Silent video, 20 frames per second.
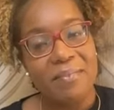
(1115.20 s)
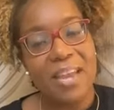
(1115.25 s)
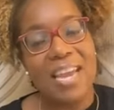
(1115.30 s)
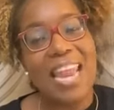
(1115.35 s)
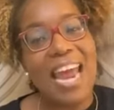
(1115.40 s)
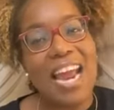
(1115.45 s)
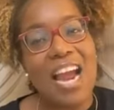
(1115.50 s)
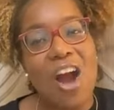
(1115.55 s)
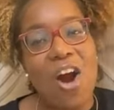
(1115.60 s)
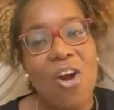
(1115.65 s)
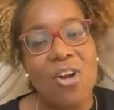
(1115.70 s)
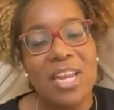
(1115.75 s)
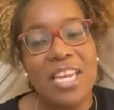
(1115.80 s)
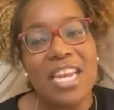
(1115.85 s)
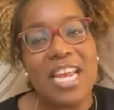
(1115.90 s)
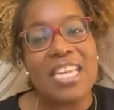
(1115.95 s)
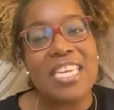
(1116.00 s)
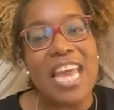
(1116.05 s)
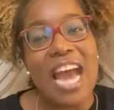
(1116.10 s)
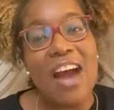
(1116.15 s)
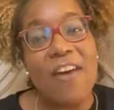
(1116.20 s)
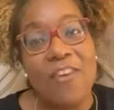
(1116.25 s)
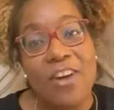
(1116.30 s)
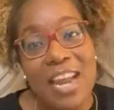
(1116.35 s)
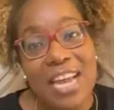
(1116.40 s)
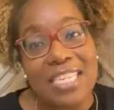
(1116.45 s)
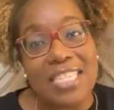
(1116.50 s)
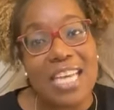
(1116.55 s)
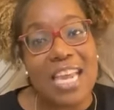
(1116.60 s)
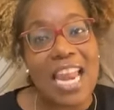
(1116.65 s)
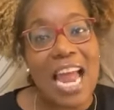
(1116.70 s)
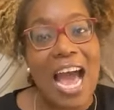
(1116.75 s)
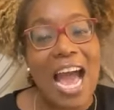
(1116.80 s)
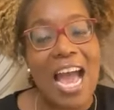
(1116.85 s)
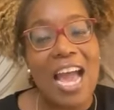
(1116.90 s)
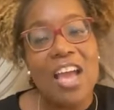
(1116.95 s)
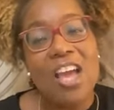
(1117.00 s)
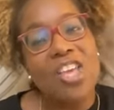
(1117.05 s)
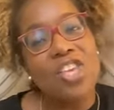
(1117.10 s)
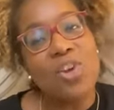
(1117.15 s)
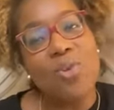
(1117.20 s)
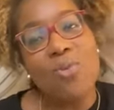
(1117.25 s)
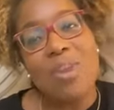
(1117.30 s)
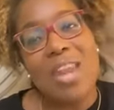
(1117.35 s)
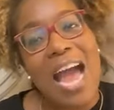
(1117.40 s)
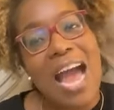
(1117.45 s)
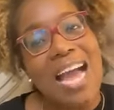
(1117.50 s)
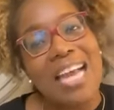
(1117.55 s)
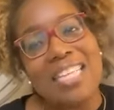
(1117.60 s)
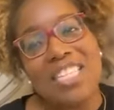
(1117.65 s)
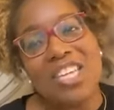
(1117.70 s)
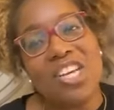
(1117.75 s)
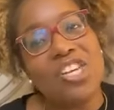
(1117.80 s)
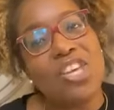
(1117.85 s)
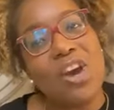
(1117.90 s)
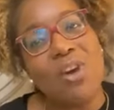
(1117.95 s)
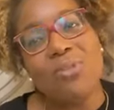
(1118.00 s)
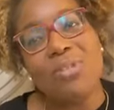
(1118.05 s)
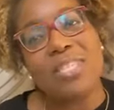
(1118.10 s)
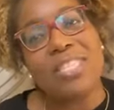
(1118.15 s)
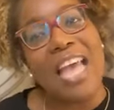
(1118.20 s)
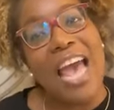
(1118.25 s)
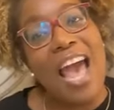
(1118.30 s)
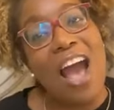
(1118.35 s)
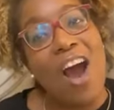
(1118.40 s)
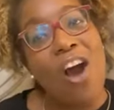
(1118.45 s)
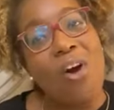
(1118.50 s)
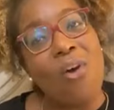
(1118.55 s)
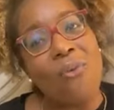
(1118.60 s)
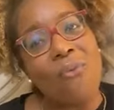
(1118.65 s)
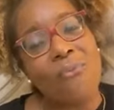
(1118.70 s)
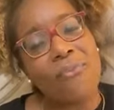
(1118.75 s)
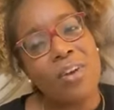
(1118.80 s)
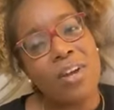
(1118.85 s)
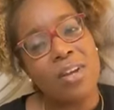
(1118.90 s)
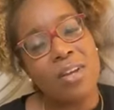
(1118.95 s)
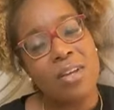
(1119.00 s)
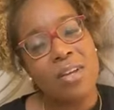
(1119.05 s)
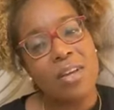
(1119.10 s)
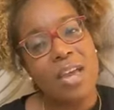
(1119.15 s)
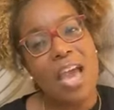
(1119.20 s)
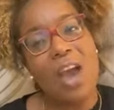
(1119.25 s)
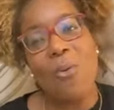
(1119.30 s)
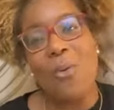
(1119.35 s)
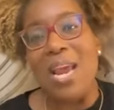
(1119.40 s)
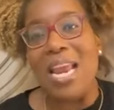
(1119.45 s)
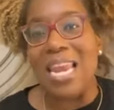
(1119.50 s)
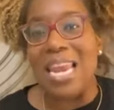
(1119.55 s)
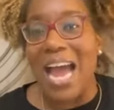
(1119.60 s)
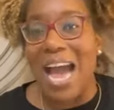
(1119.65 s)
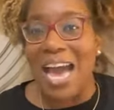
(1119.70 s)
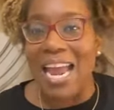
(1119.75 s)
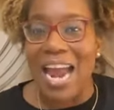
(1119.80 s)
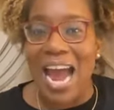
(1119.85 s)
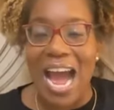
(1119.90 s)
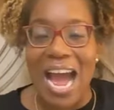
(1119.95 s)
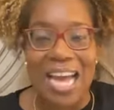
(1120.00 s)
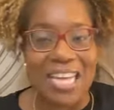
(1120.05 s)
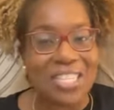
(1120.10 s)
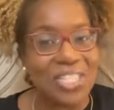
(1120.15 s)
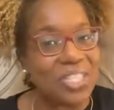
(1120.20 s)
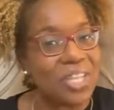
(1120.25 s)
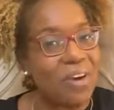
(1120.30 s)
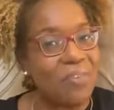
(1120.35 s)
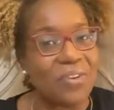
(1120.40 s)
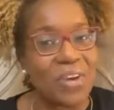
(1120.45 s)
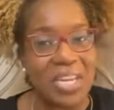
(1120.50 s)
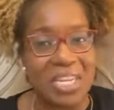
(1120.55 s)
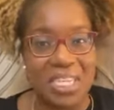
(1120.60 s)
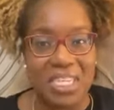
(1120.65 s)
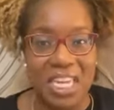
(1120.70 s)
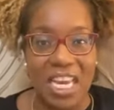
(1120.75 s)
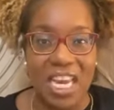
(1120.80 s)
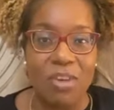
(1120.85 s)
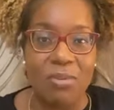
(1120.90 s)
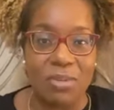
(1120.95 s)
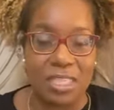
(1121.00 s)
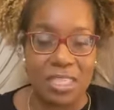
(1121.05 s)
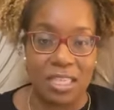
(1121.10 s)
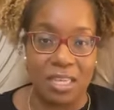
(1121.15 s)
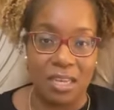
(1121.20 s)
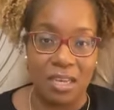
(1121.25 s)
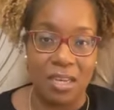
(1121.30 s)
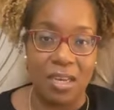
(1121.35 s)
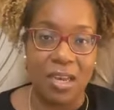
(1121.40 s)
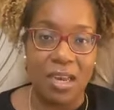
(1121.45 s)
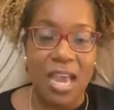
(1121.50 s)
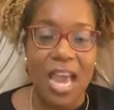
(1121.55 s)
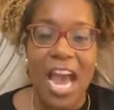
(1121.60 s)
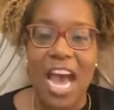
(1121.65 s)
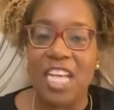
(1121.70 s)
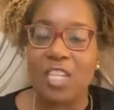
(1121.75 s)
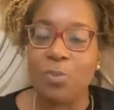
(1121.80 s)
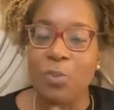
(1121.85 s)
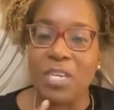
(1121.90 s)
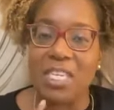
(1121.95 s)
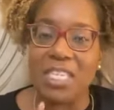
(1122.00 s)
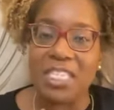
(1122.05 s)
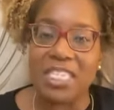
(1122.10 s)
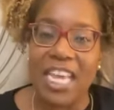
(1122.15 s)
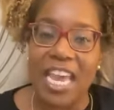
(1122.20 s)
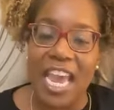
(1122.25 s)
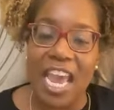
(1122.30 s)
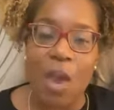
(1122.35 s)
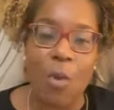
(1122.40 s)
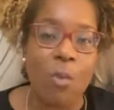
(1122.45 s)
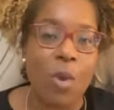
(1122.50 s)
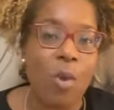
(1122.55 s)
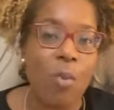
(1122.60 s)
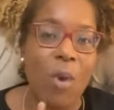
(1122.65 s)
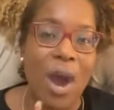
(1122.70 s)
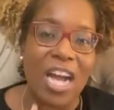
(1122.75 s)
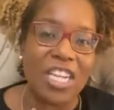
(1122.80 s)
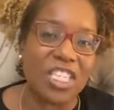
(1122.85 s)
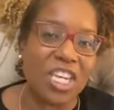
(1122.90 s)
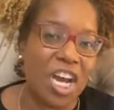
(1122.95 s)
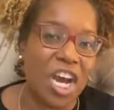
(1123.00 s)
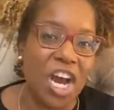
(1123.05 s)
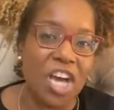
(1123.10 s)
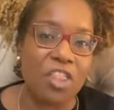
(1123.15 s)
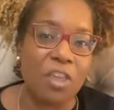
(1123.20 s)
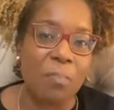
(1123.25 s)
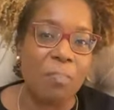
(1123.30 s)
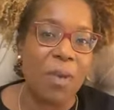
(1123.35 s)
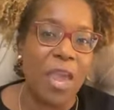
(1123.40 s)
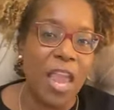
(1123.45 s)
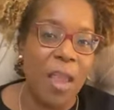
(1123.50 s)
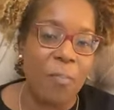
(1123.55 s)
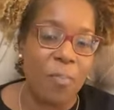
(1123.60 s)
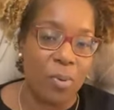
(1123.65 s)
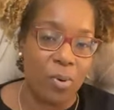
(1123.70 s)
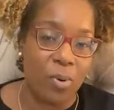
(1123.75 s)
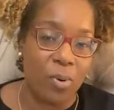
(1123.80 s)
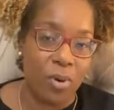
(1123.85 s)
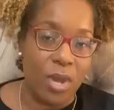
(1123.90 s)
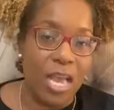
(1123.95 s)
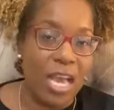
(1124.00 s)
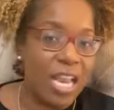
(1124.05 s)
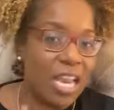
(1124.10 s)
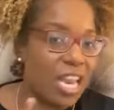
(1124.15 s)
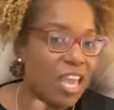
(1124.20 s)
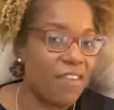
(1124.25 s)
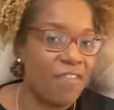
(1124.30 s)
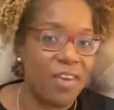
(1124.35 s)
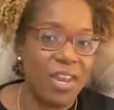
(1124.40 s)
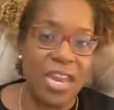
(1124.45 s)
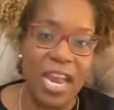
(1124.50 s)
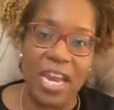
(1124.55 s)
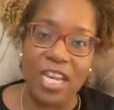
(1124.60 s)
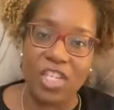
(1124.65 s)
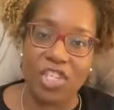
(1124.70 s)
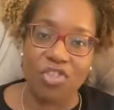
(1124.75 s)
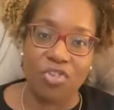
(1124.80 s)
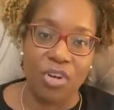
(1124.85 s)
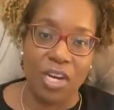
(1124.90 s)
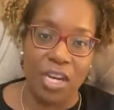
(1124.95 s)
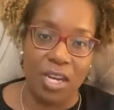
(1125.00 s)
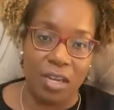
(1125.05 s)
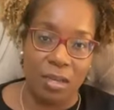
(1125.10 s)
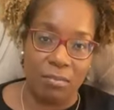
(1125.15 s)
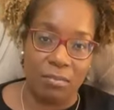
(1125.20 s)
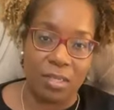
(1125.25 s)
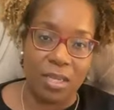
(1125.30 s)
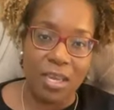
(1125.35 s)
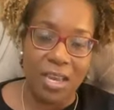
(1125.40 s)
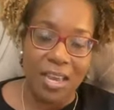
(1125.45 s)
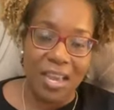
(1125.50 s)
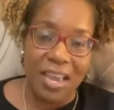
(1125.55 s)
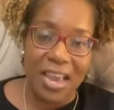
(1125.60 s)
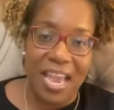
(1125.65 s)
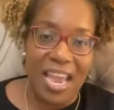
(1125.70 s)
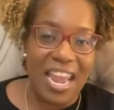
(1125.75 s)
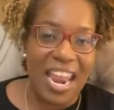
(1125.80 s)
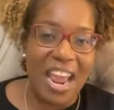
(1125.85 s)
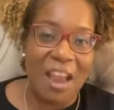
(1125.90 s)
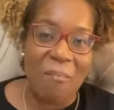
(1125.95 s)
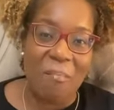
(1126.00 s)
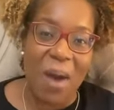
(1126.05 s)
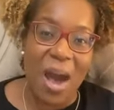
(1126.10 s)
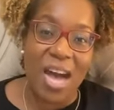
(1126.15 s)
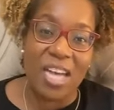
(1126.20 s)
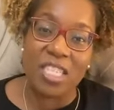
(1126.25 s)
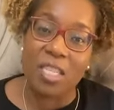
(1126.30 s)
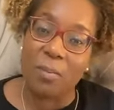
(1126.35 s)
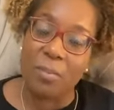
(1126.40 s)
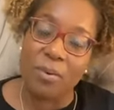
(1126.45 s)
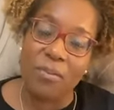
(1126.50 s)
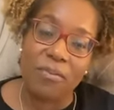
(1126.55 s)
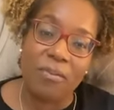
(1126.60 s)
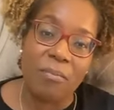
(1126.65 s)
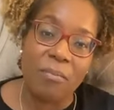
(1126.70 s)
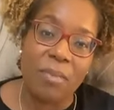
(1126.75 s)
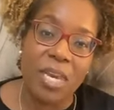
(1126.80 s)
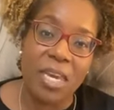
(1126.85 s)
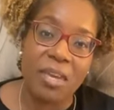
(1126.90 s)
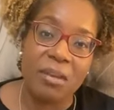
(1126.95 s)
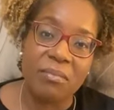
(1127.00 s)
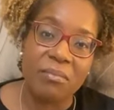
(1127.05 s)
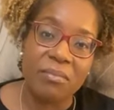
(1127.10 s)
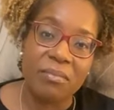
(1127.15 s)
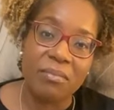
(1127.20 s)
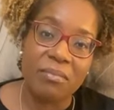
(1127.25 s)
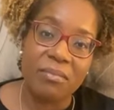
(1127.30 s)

It ain't only the devil that's a lie. You lying to yourself. And we lie to ourselves continuously. As we sit and we watch other people living their dreams. It ain't possible for me.